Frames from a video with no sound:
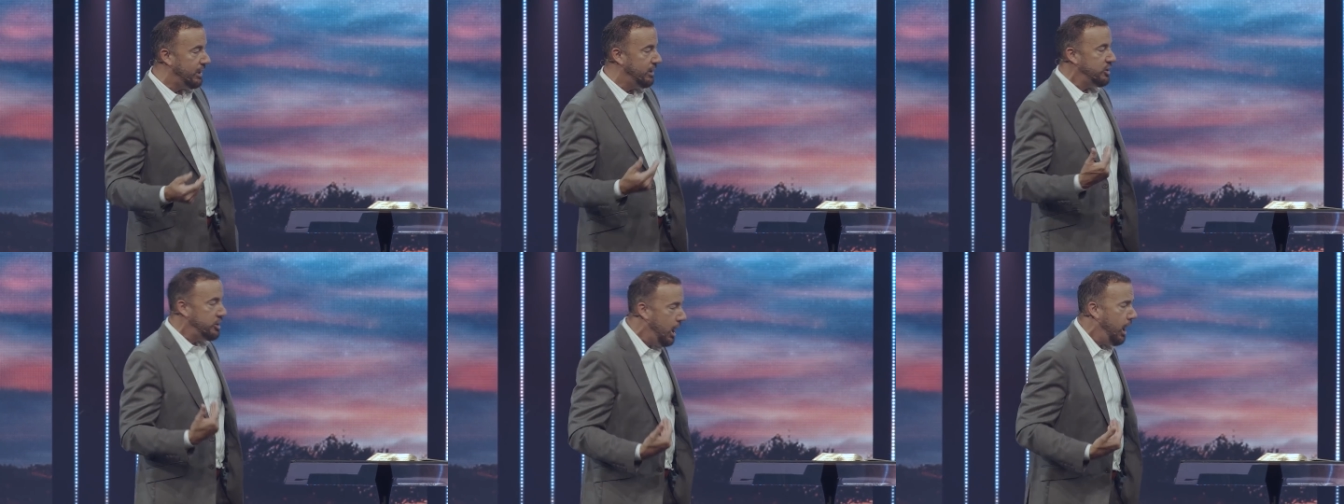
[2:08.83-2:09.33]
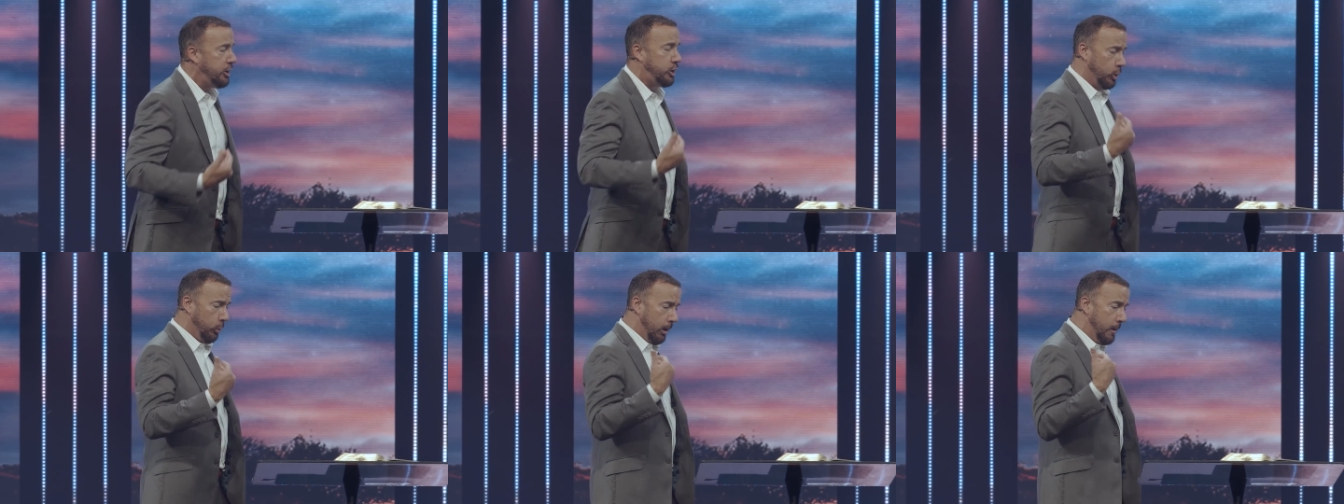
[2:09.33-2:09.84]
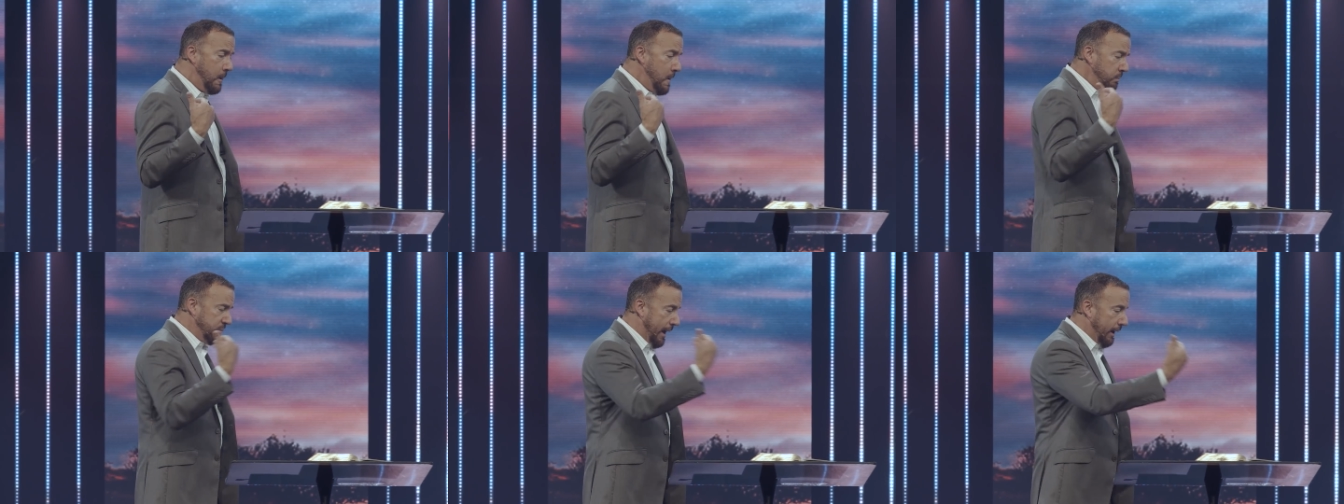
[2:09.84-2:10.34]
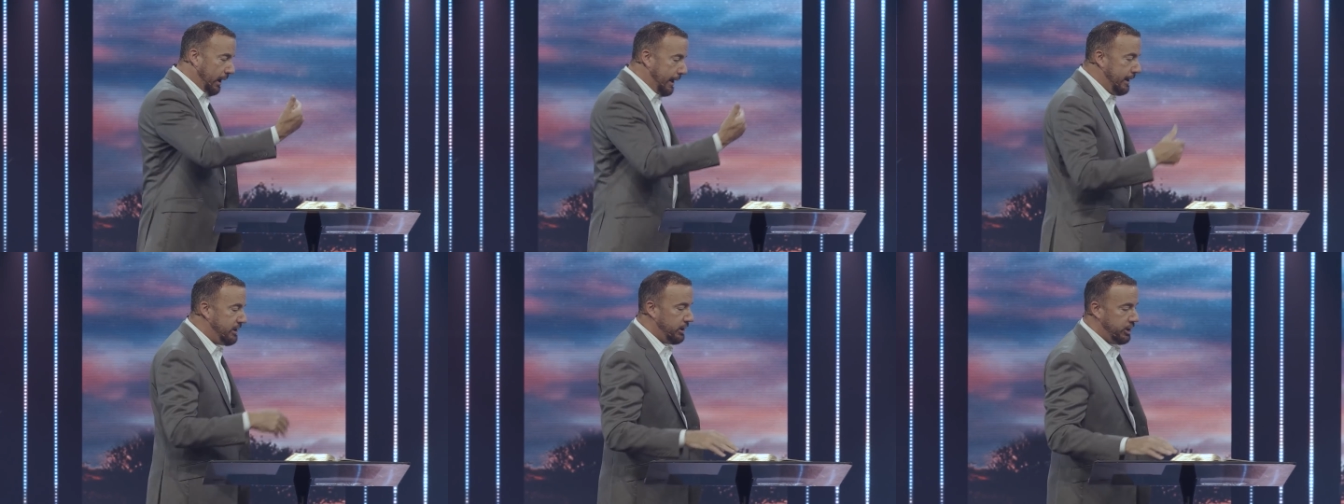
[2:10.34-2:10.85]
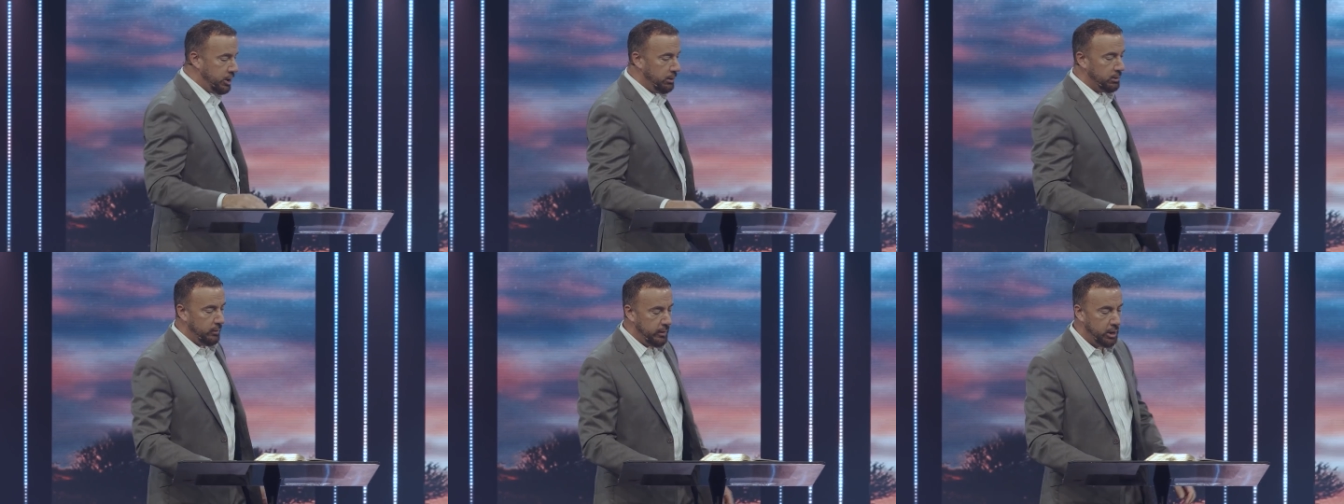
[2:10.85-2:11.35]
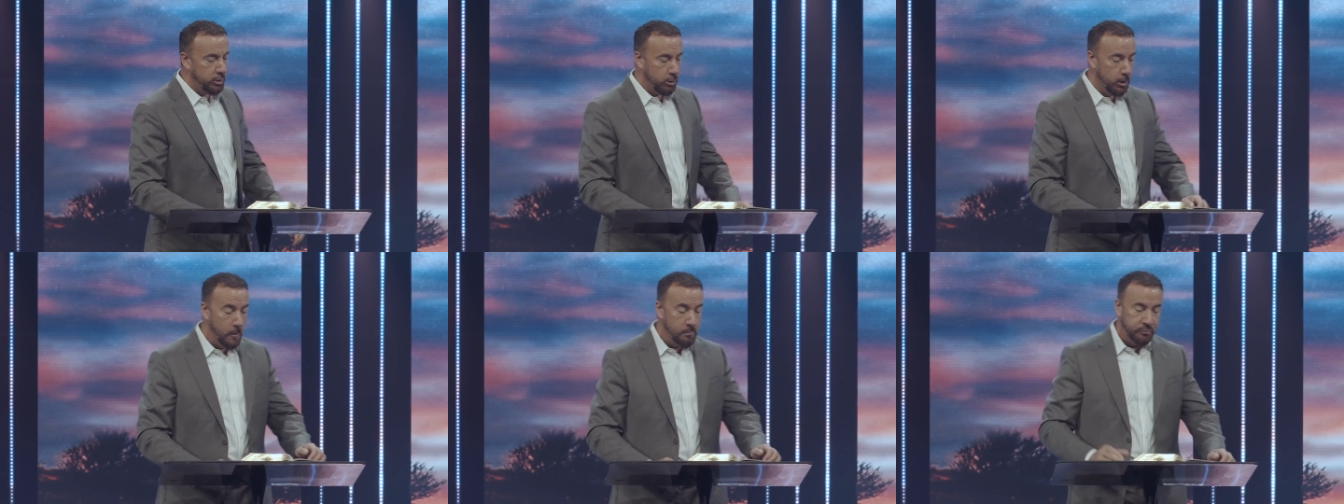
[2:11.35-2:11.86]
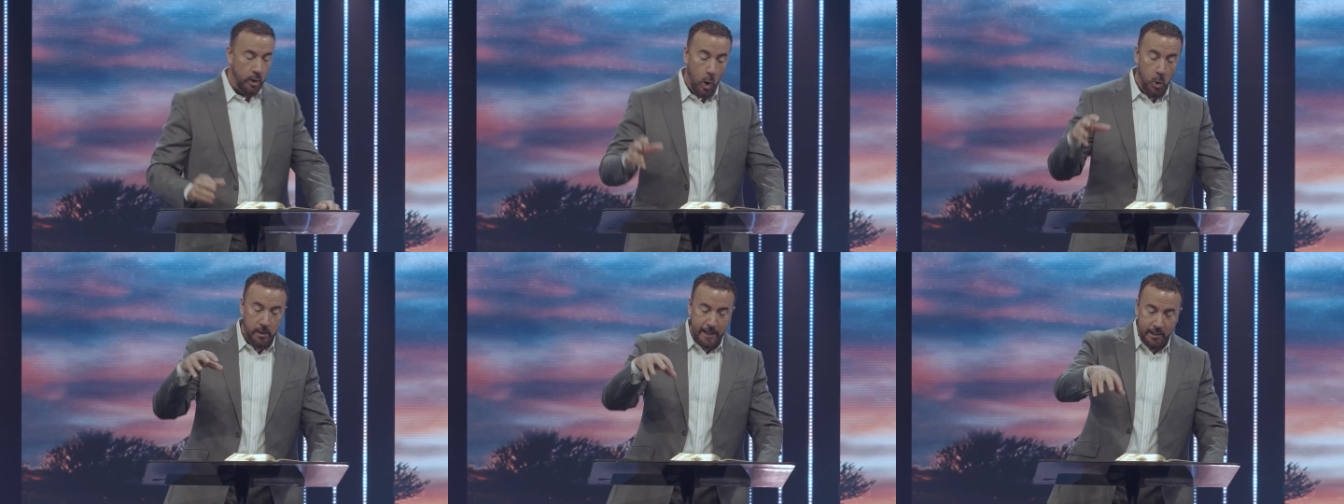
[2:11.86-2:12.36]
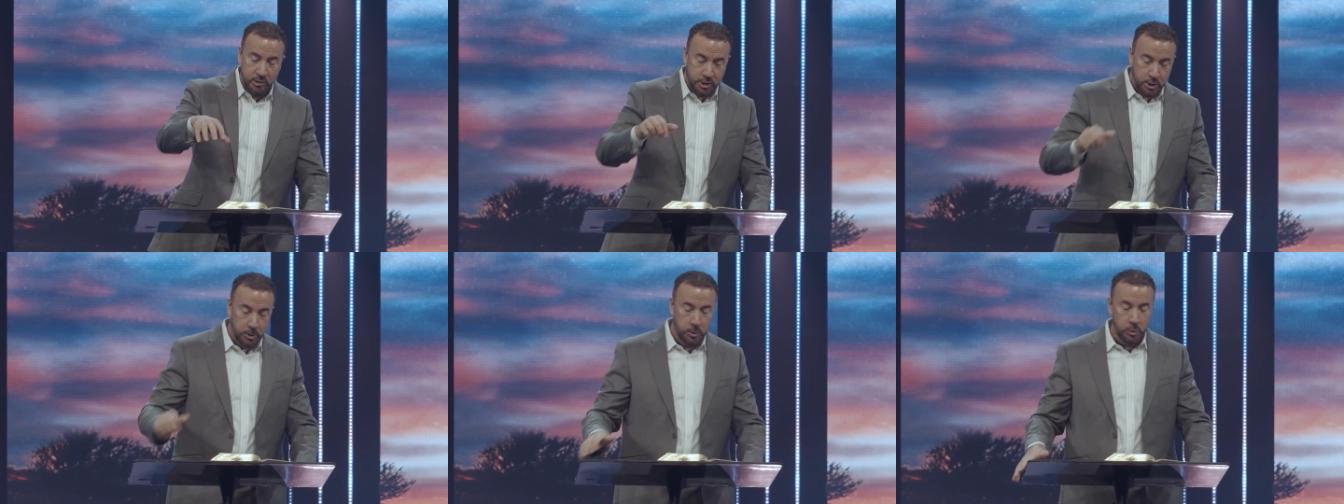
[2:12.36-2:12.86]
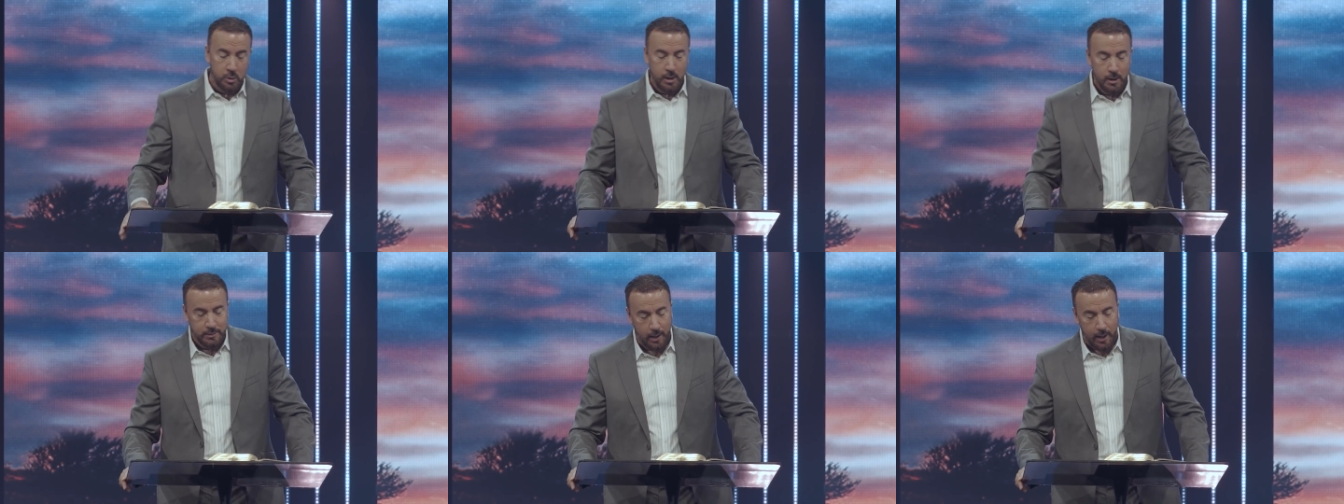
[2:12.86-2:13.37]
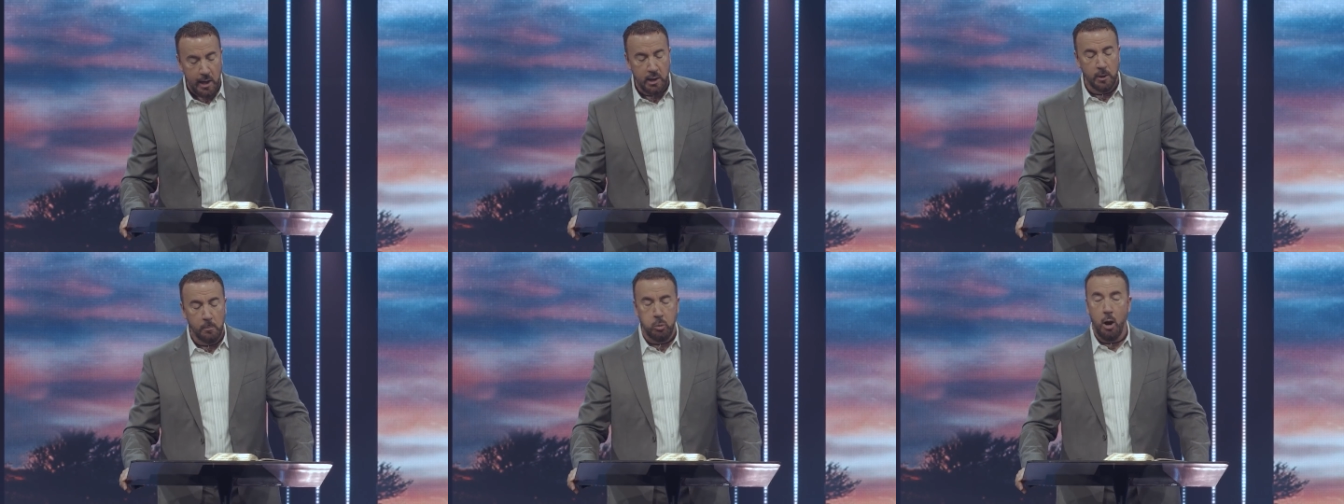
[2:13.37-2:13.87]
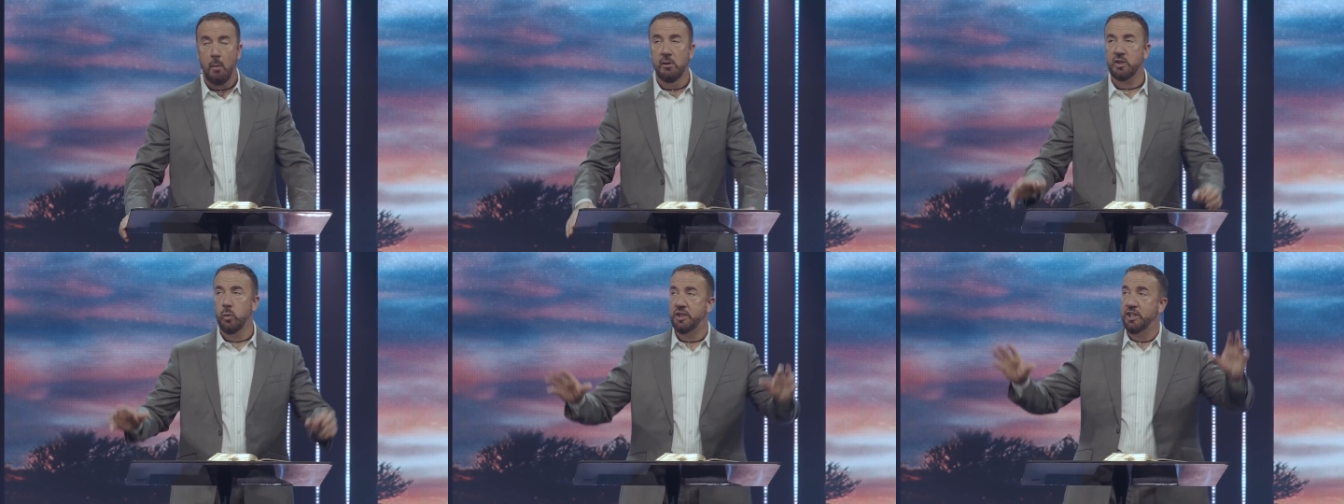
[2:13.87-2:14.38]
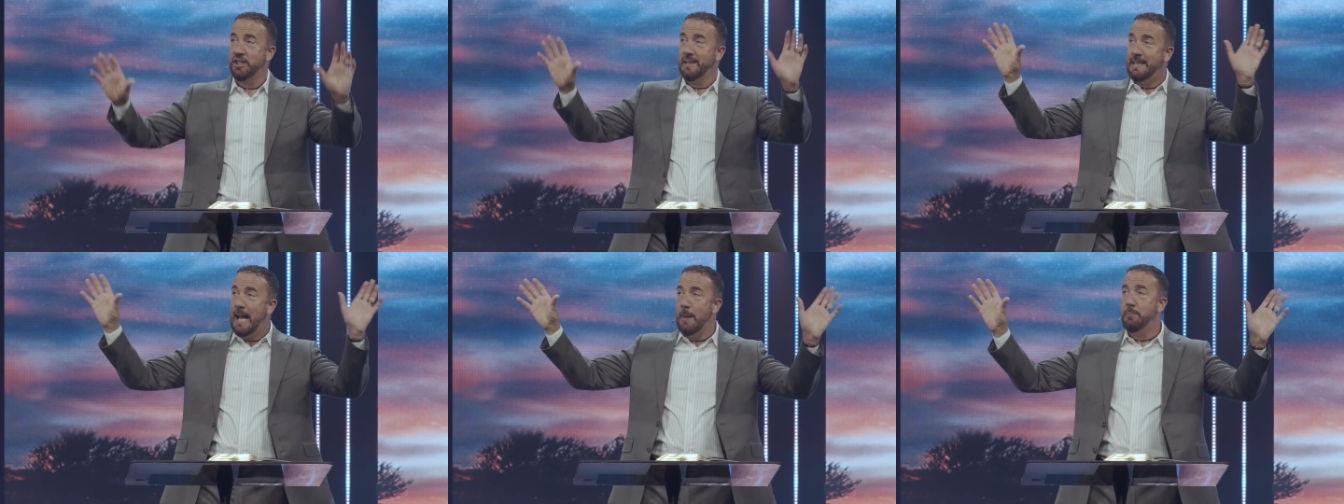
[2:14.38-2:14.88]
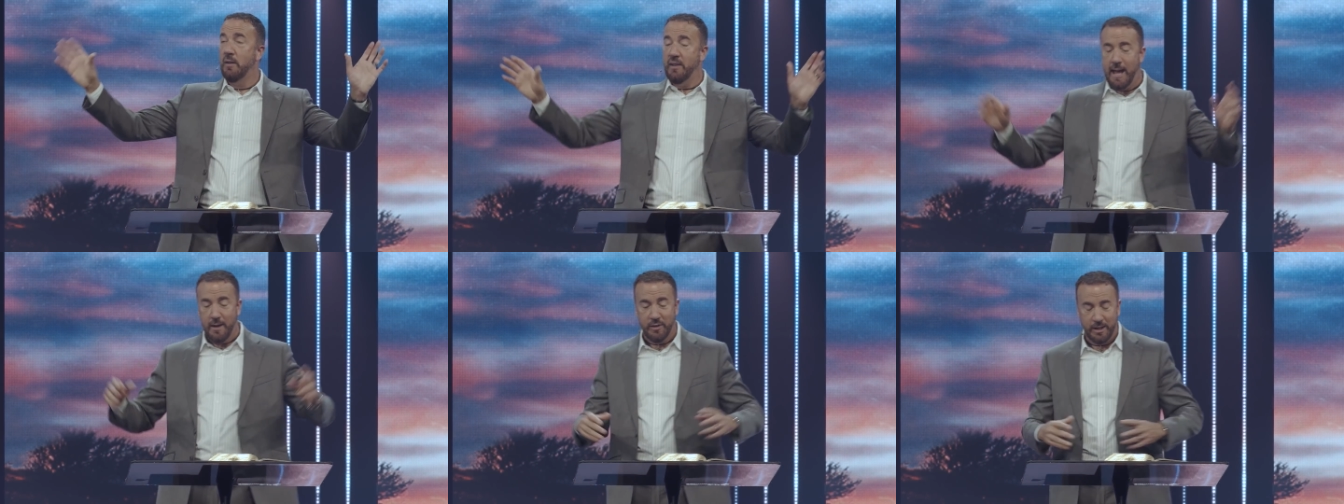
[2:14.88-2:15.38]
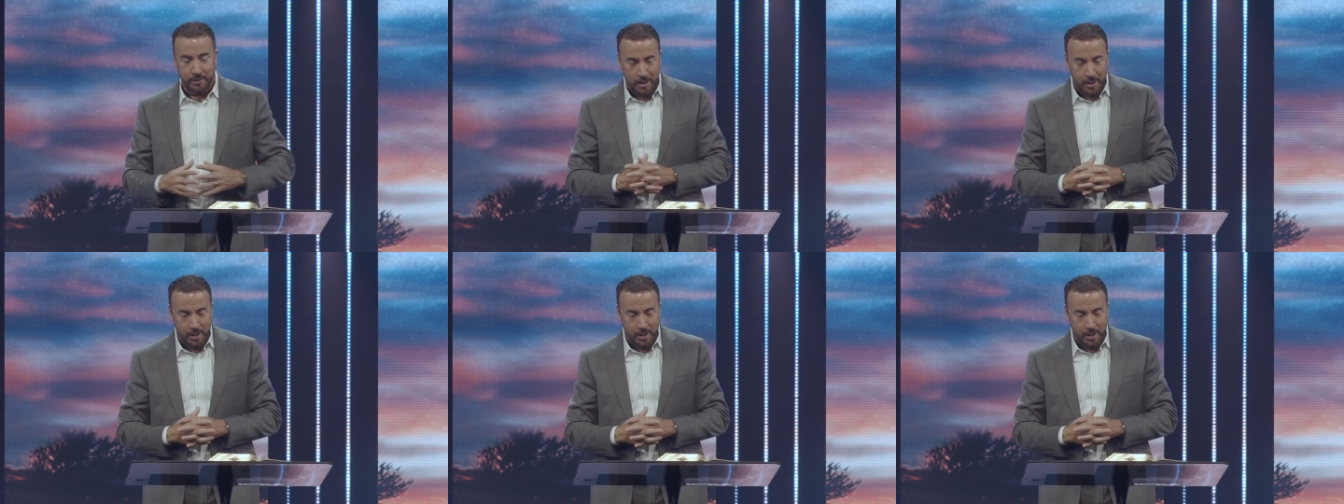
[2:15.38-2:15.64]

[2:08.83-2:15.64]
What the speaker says: It's Joshua that leads the children of Israel on into the land of promise, which is a type of heaven.